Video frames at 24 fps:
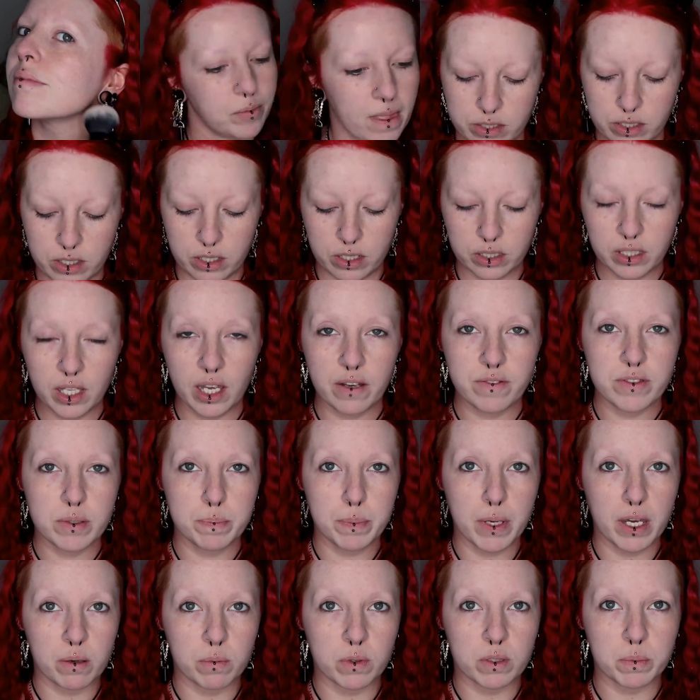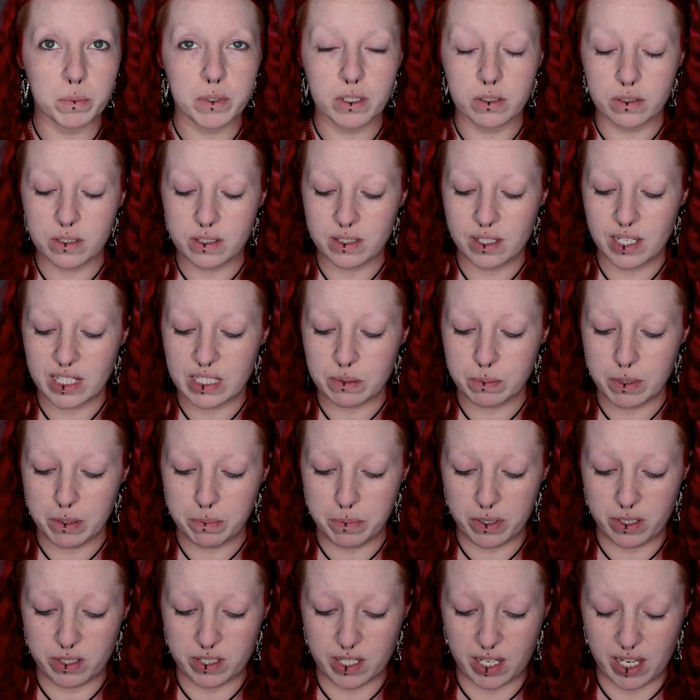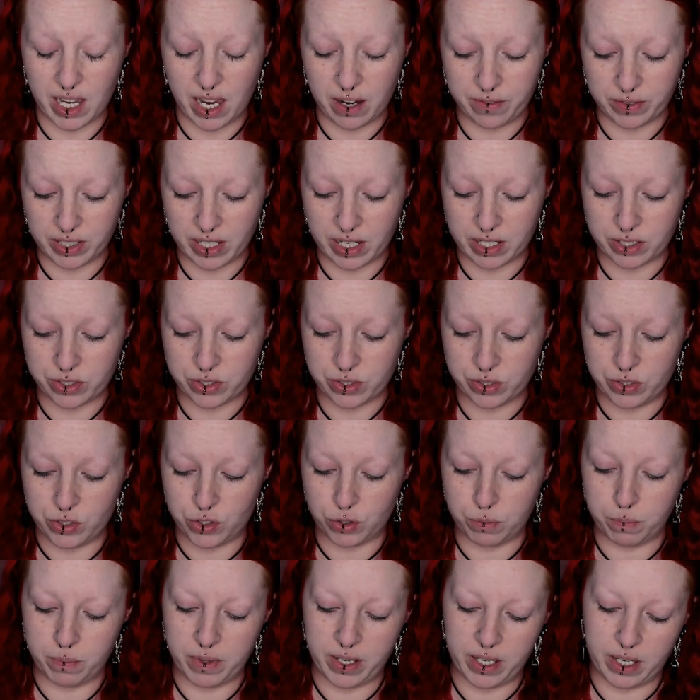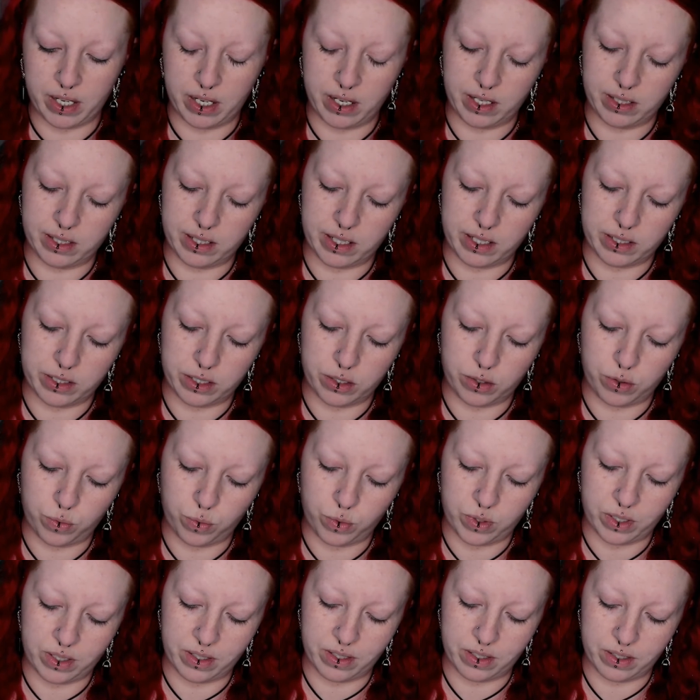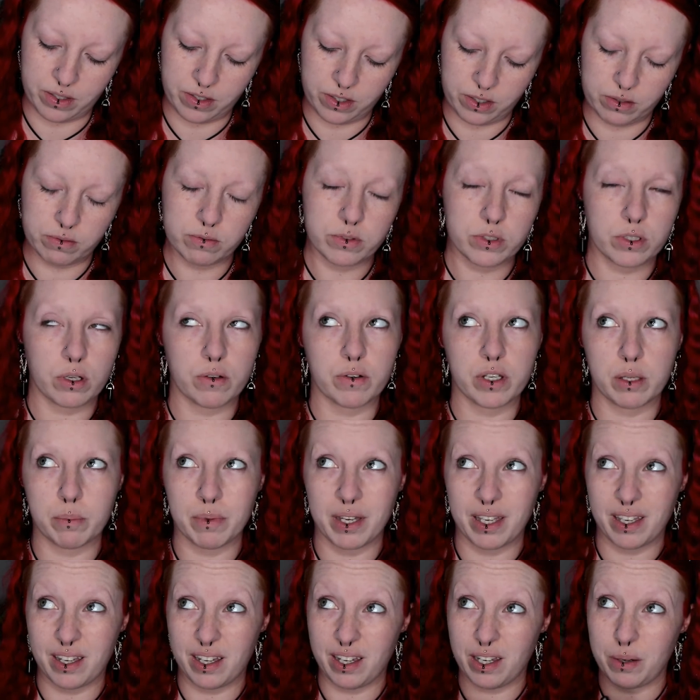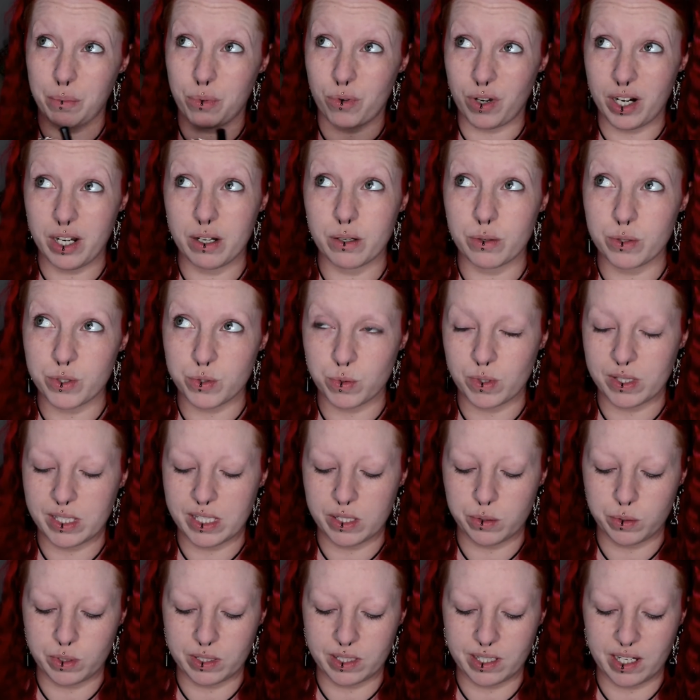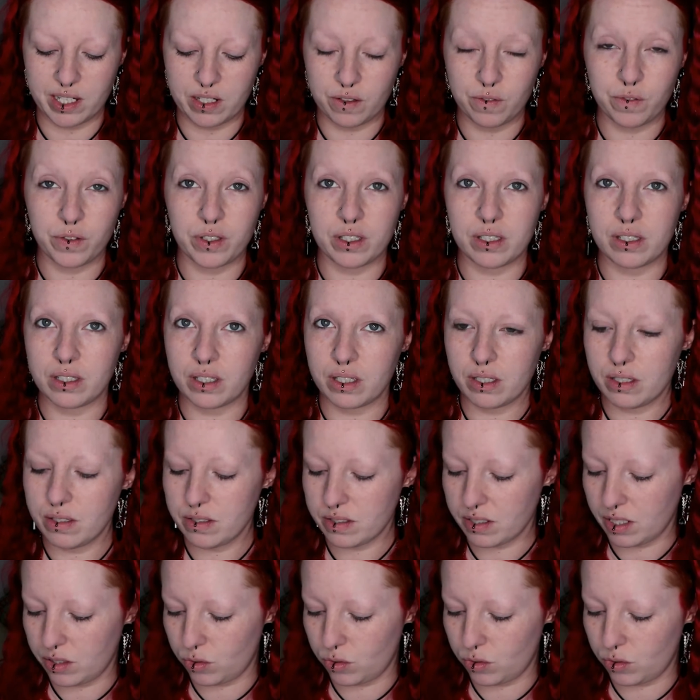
So you're going to have to bear with me on this next bit because I haven't actually done my eyeliner with, my eyebrows with liquid liner for years.